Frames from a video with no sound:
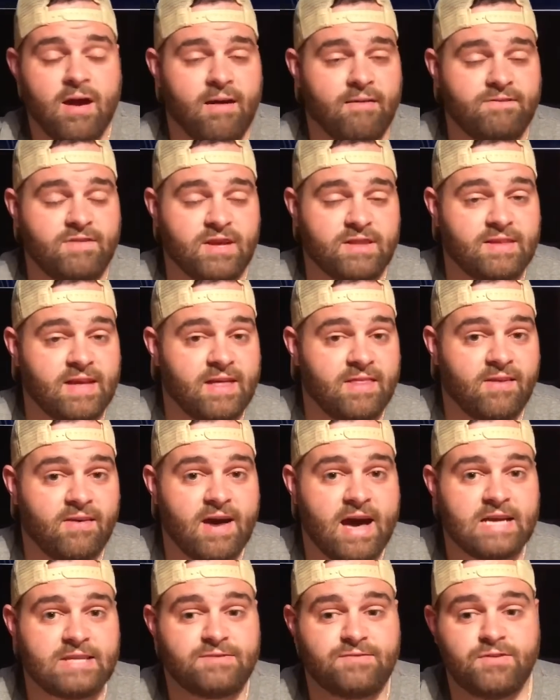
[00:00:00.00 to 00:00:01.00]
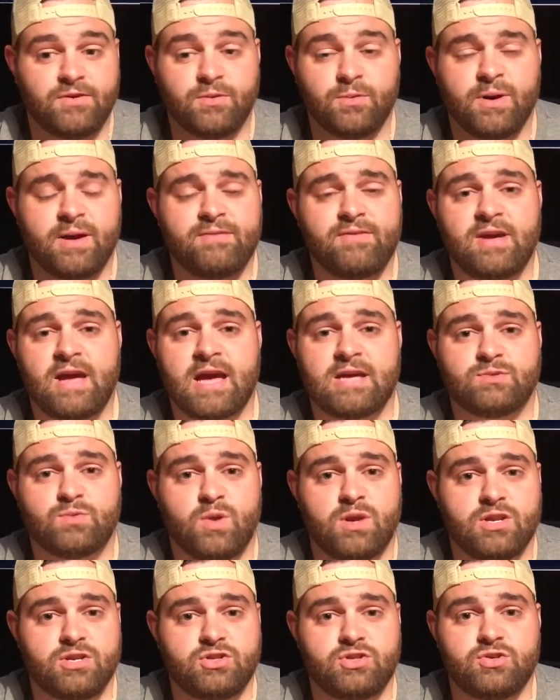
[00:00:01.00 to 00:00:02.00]
I've done that the last few. Whatever you guys
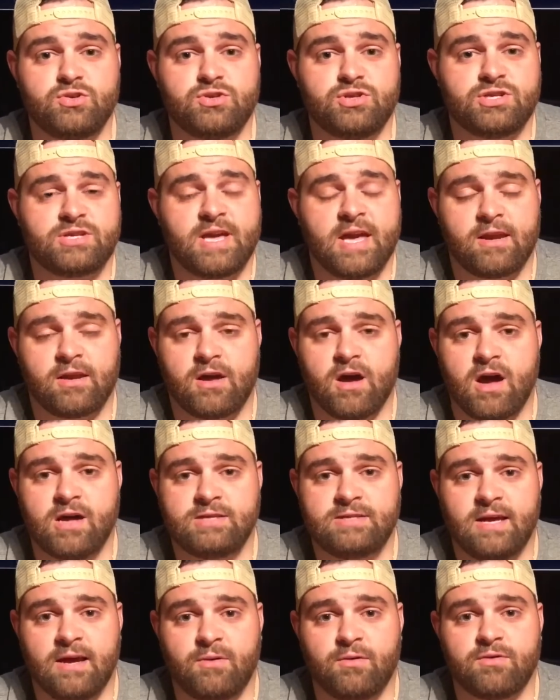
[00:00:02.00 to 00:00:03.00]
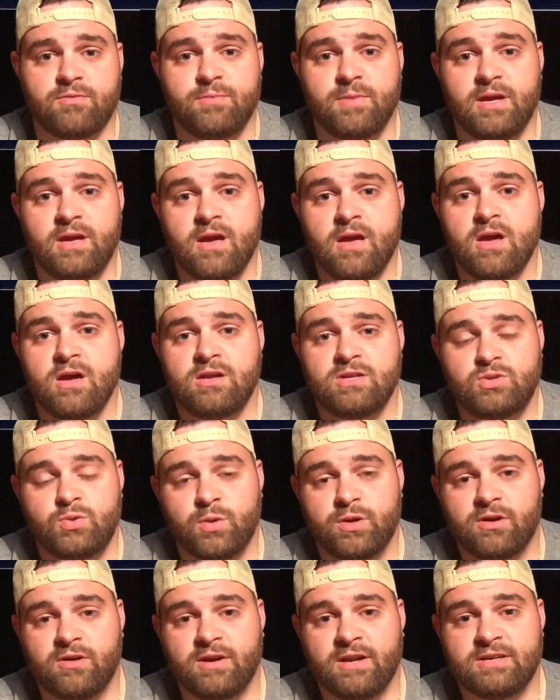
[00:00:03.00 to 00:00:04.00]
want to do, just get in contact with me.
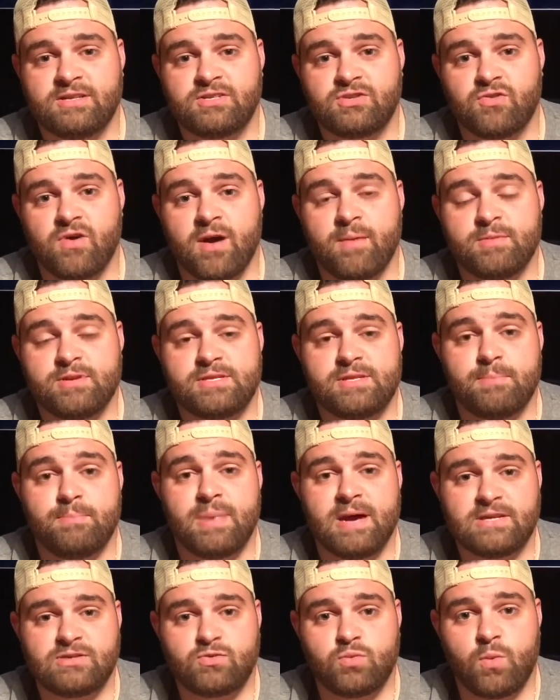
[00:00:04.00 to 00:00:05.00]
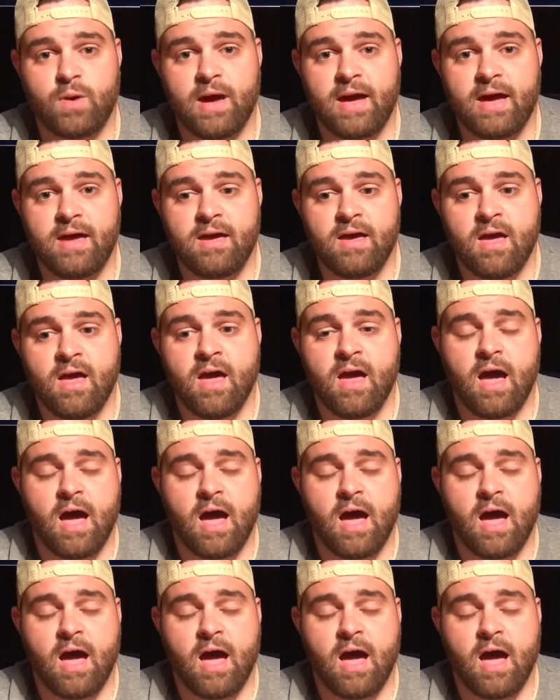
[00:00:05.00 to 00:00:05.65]
Twitter and Instagram is the best way.